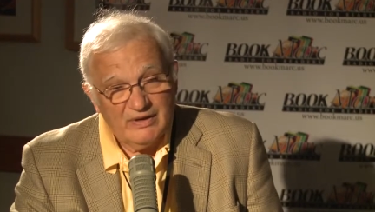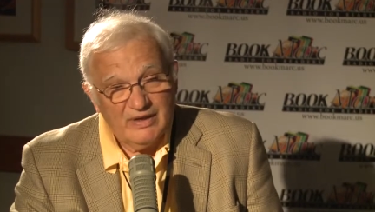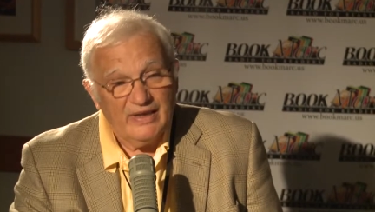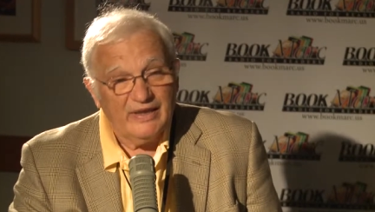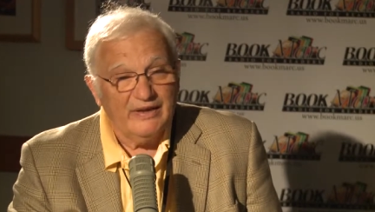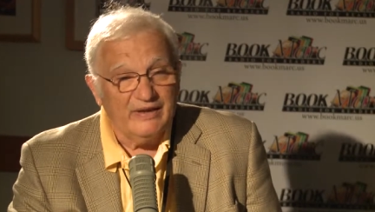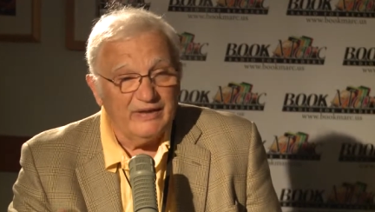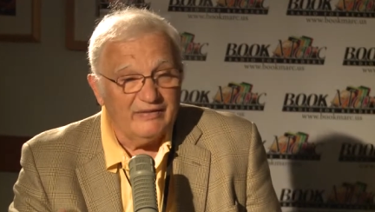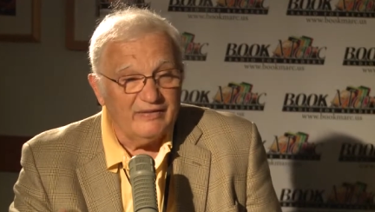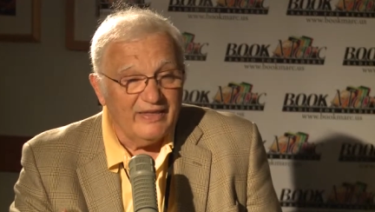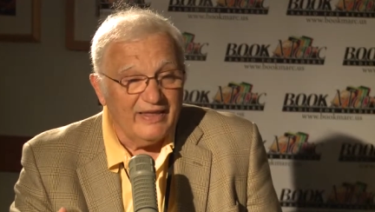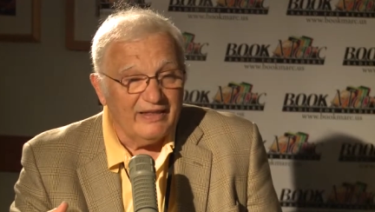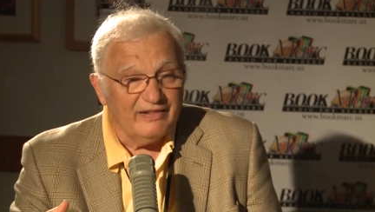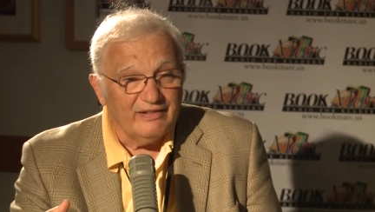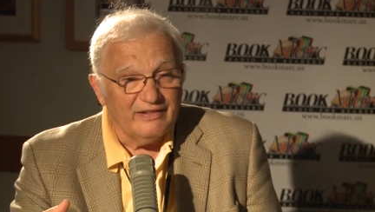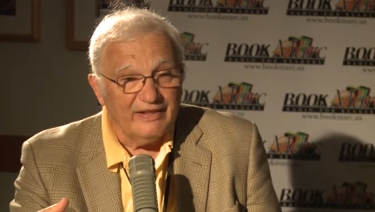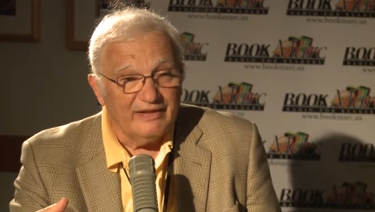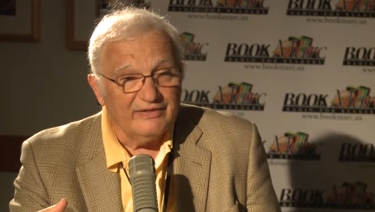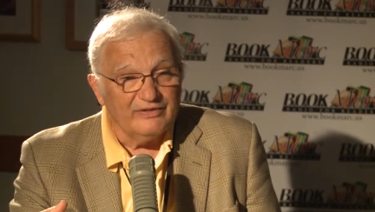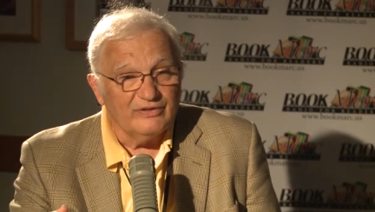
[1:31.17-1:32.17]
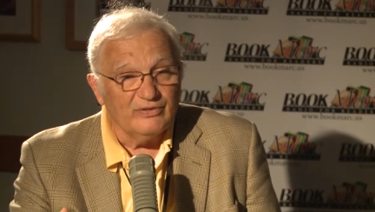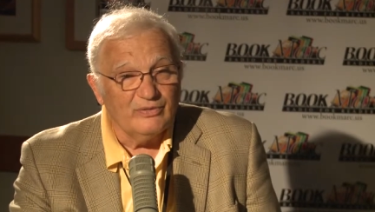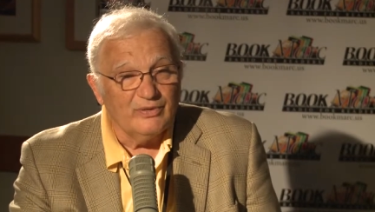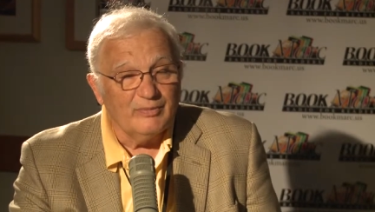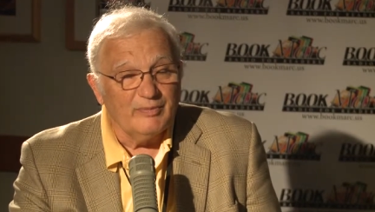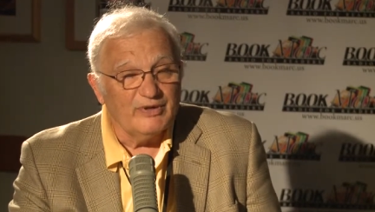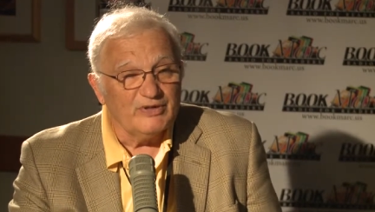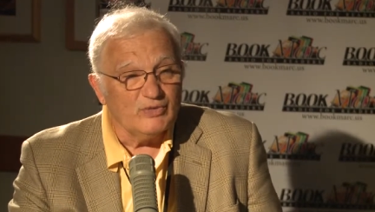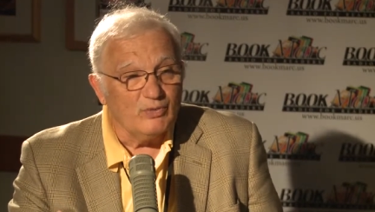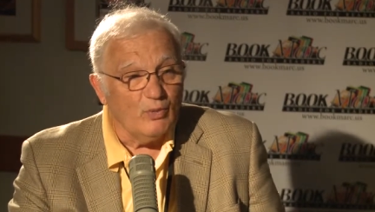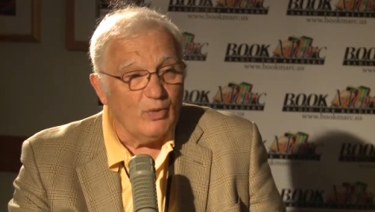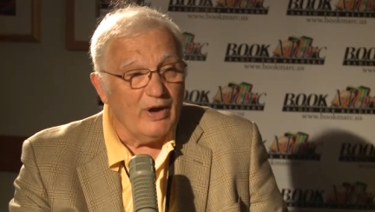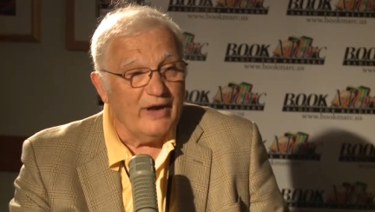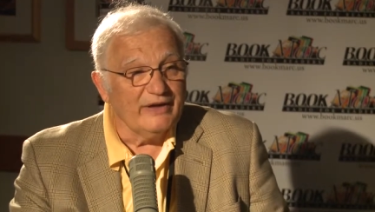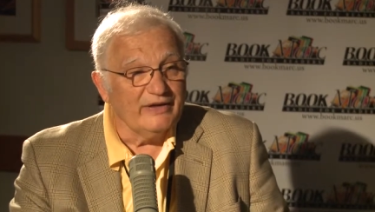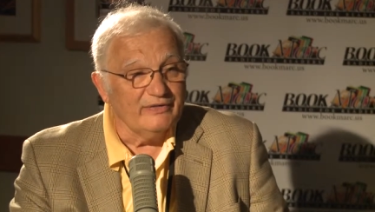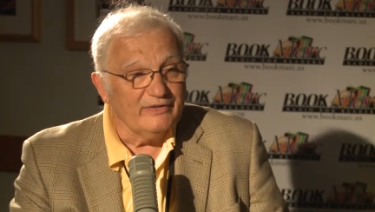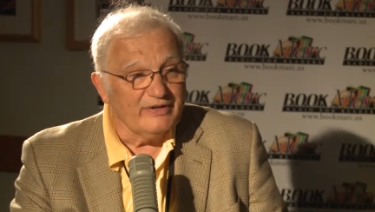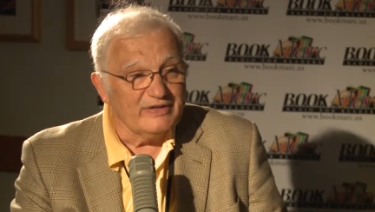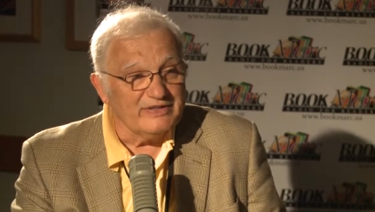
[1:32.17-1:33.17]
And that led to a much
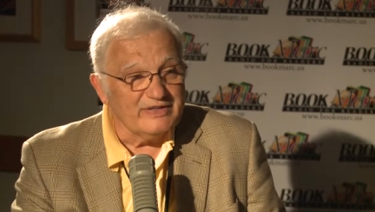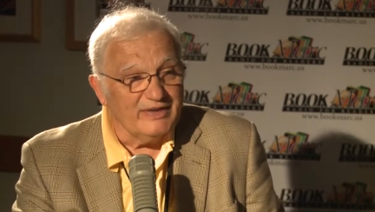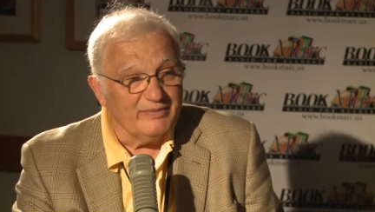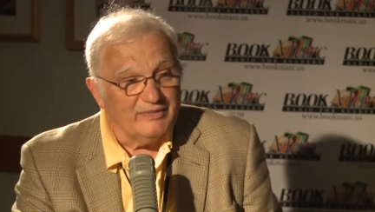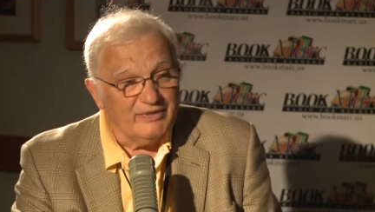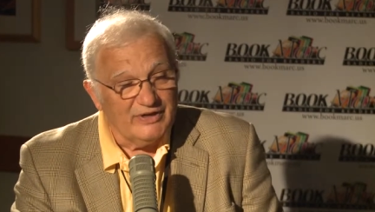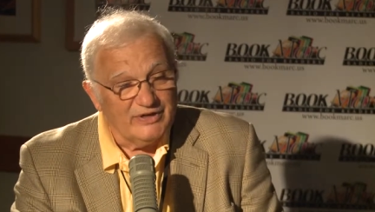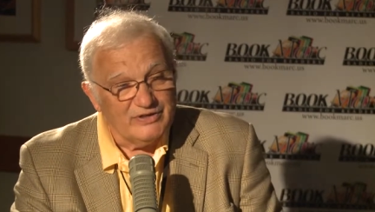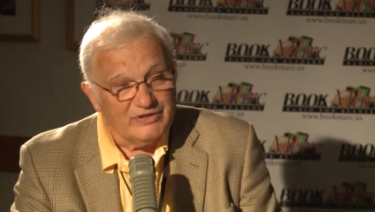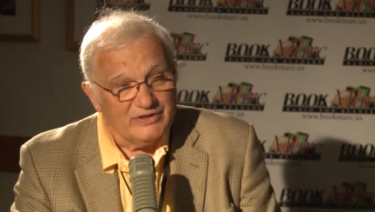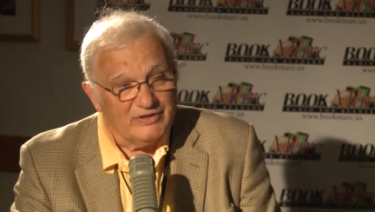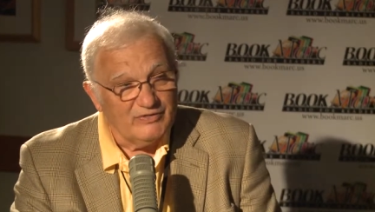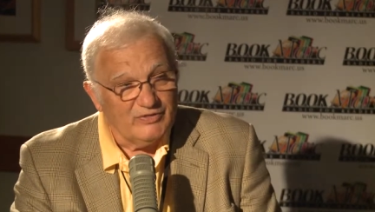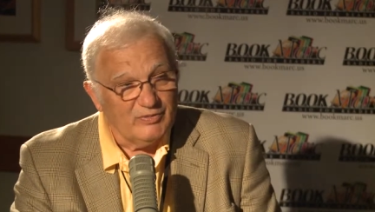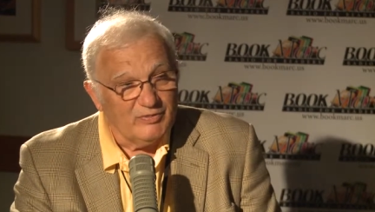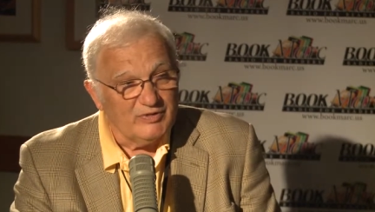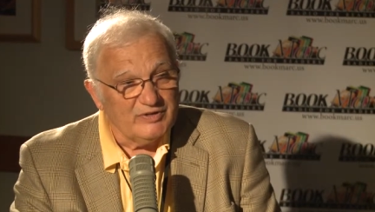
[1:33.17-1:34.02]
wider examination of the